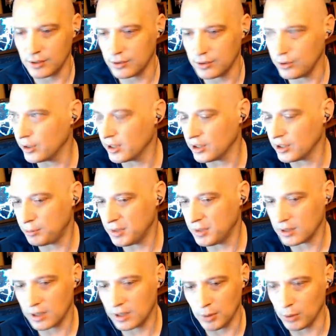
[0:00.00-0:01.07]
because you're going to
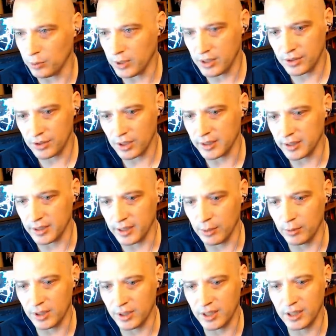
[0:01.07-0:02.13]
spend a couple of weeks on it
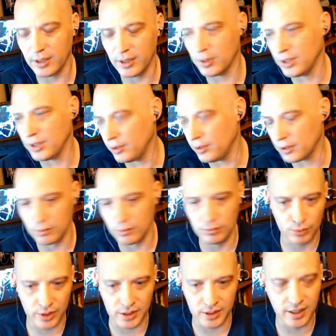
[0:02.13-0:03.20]
anyway. That way, you
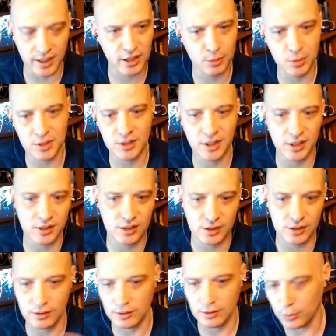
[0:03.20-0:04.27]
can read
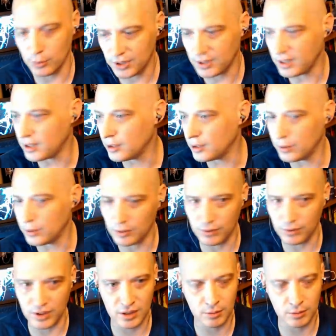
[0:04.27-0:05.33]
documentation, do what you need to do in
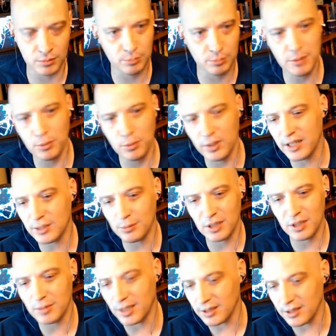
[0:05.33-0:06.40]
a VM. But people
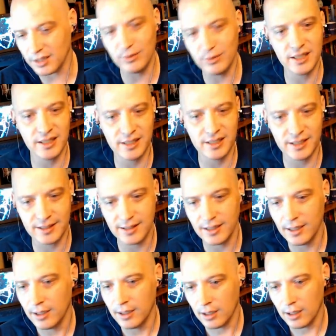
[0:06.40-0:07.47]
ask me about living in it.
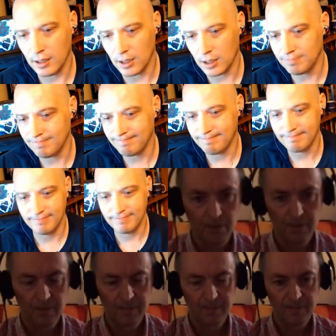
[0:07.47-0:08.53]
Uh,
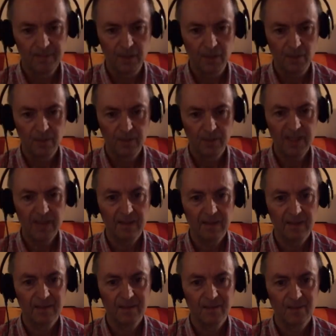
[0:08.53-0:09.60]
other than
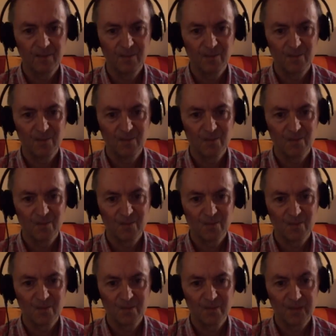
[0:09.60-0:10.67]
other than Das Gregor.
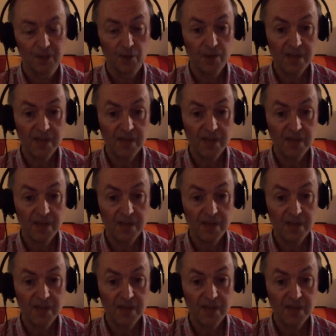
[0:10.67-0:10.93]
Uh, no,